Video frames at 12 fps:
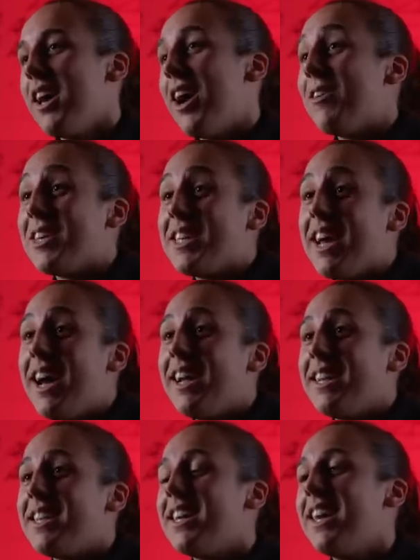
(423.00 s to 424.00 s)
I was
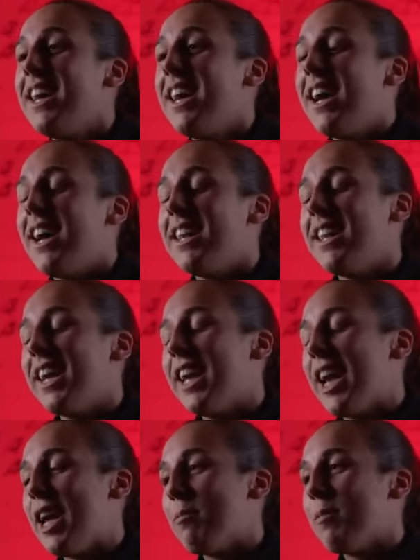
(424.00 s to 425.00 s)
tanned, and then they
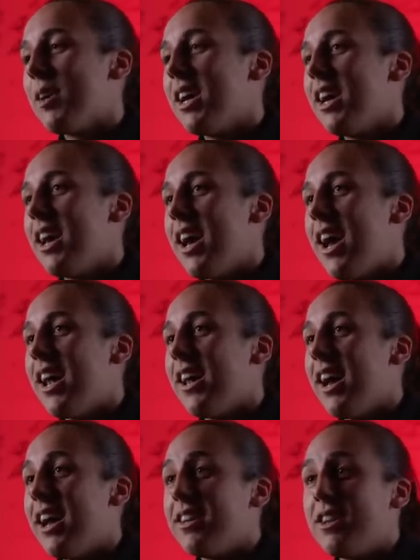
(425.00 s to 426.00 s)
came and I
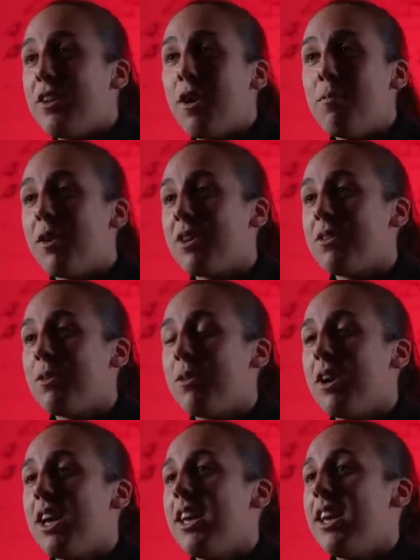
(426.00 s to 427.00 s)
had no
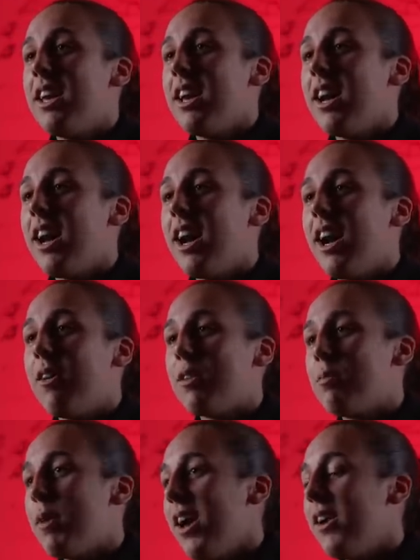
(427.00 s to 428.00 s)
muscle. I
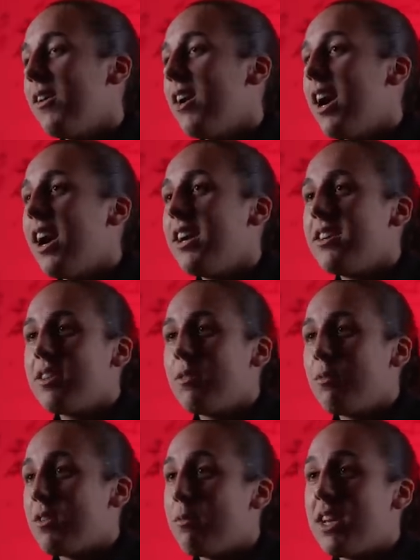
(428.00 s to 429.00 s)
was pale, I just
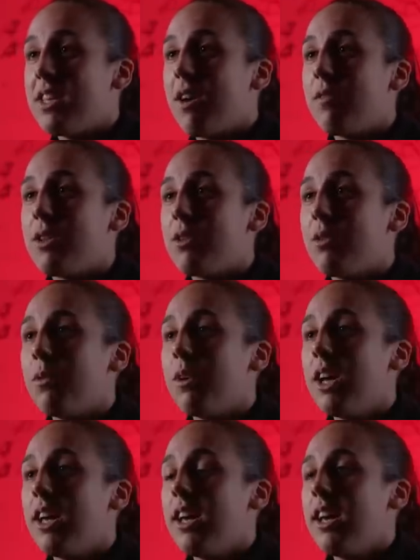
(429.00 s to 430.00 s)
wasn't myself at
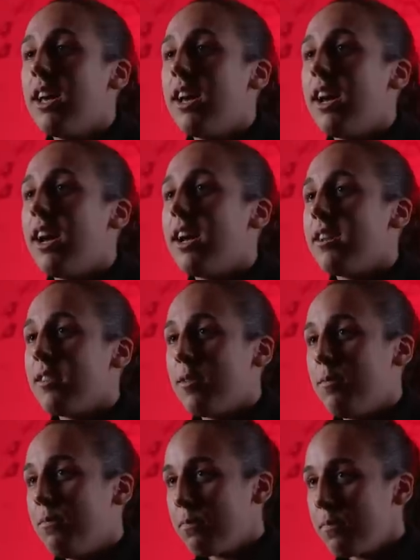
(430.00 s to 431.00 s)
all. And
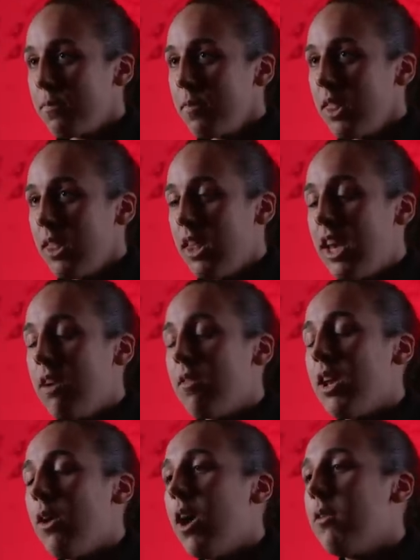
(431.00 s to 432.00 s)
even
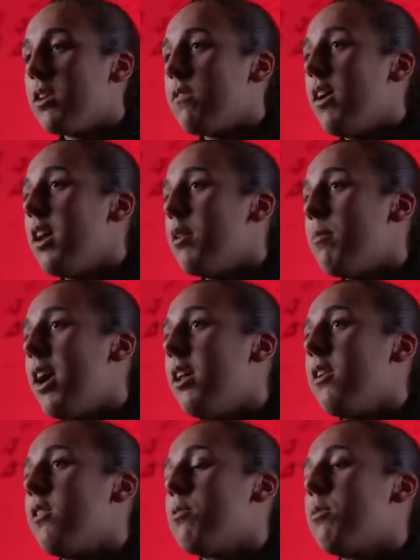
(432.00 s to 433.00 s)
though I was fighting a battle
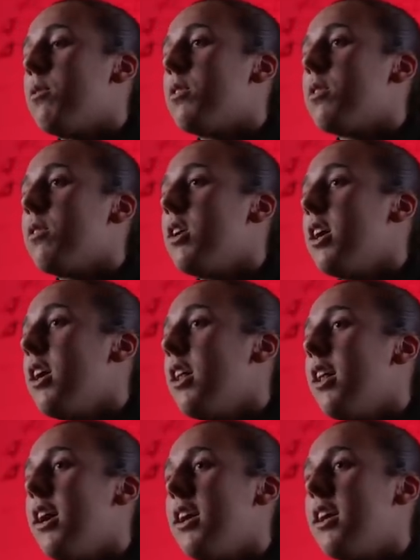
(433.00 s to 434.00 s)
in hospitals,
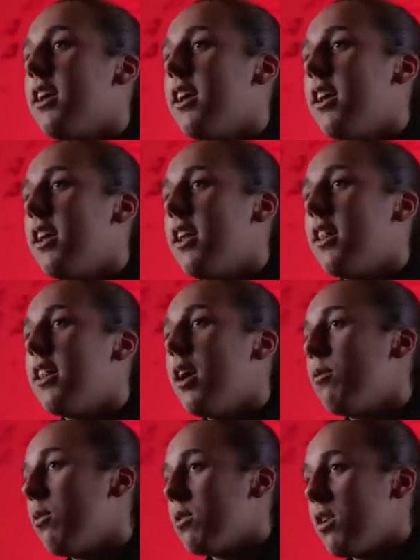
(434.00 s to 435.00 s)
like, they
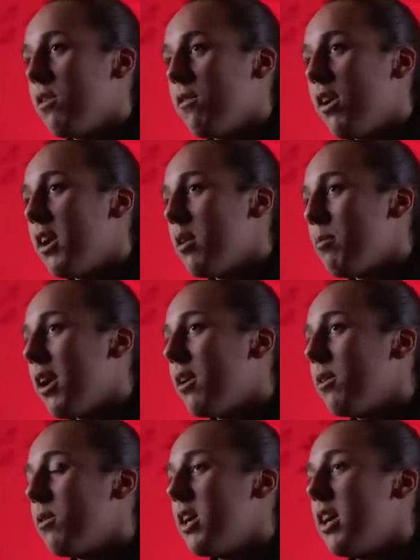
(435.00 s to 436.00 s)
were also fighting a
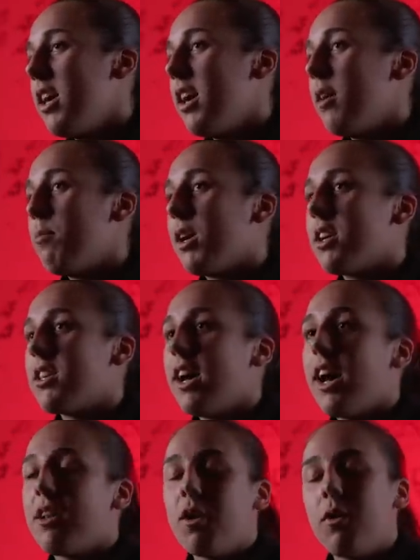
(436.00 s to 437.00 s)
battle, because I
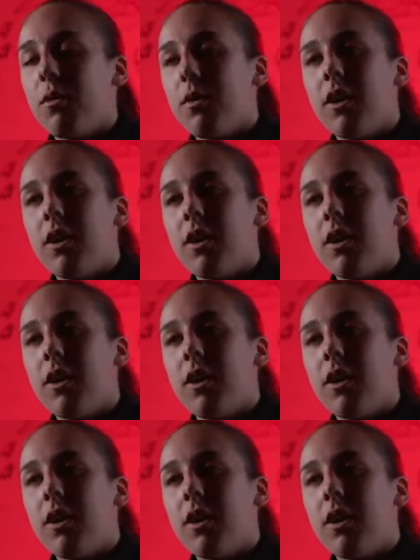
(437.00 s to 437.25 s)
had no